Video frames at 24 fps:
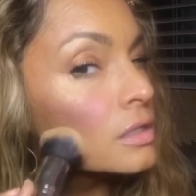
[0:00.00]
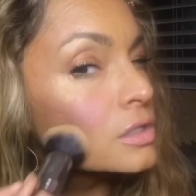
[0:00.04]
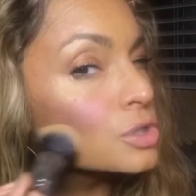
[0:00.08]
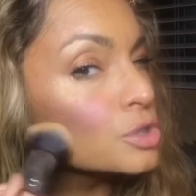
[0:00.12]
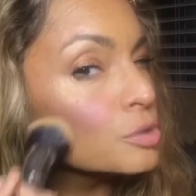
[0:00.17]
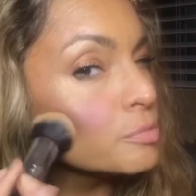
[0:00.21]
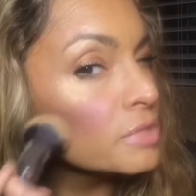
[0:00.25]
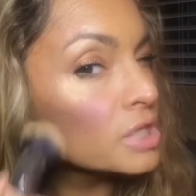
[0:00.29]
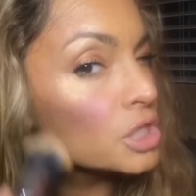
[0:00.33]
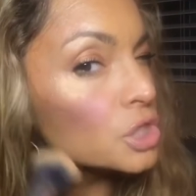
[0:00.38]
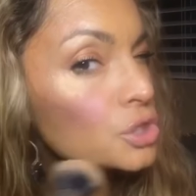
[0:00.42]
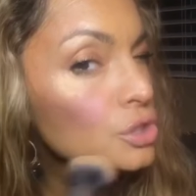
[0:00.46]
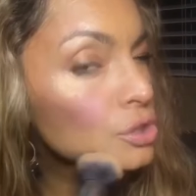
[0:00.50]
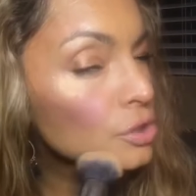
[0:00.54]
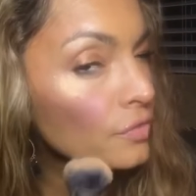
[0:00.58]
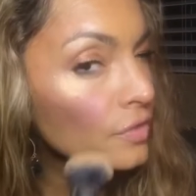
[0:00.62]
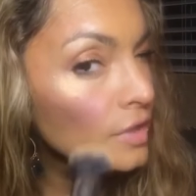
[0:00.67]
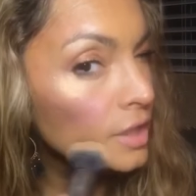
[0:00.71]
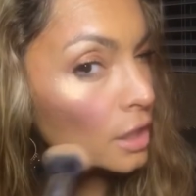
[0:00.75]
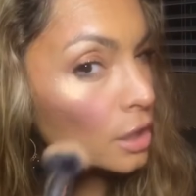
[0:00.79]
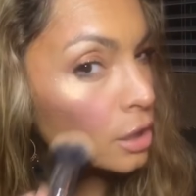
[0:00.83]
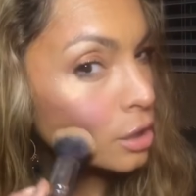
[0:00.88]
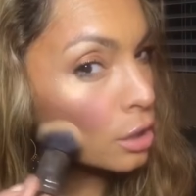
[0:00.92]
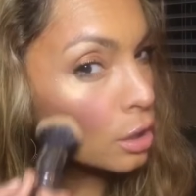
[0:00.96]
to make sure
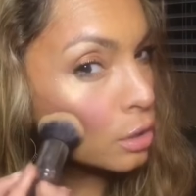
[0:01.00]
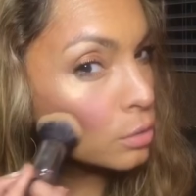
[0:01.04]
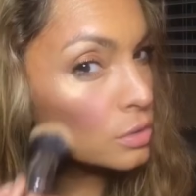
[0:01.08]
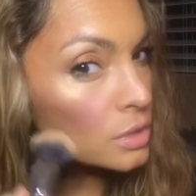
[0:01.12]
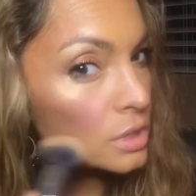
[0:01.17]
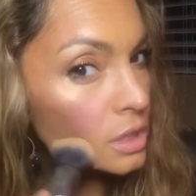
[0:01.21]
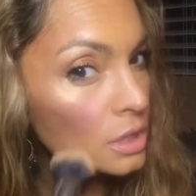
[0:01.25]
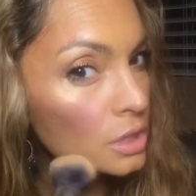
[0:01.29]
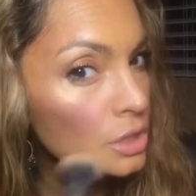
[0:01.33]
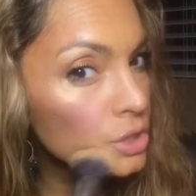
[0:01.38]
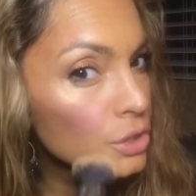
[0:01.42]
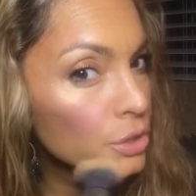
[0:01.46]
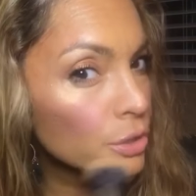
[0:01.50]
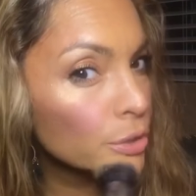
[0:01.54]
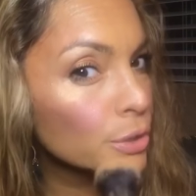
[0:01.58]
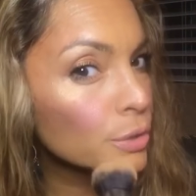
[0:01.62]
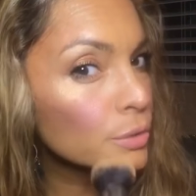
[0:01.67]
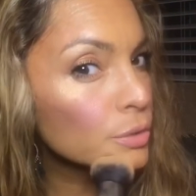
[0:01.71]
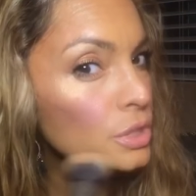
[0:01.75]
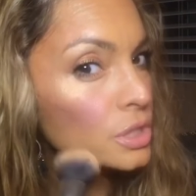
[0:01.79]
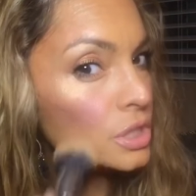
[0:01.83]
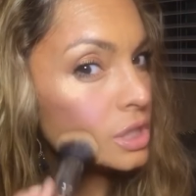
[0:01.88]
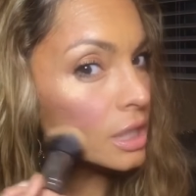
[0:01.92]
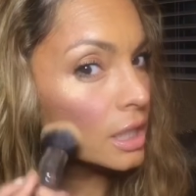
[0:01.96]
that it goes into
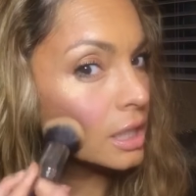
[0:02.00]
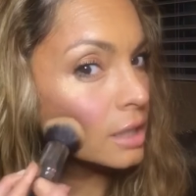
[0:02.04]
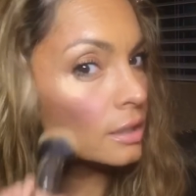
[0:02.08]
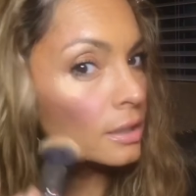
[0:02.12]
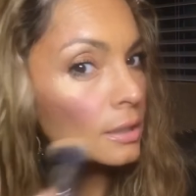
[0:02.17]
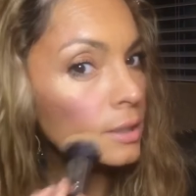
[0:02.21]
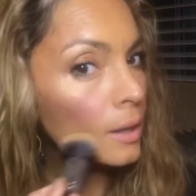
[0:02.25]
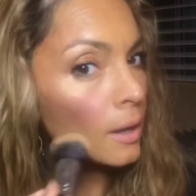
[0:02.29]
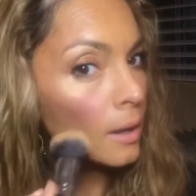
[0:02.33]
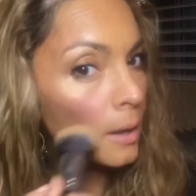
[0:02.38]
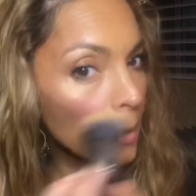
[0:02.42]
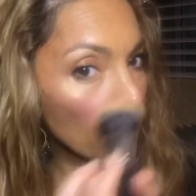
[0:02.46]
your skin.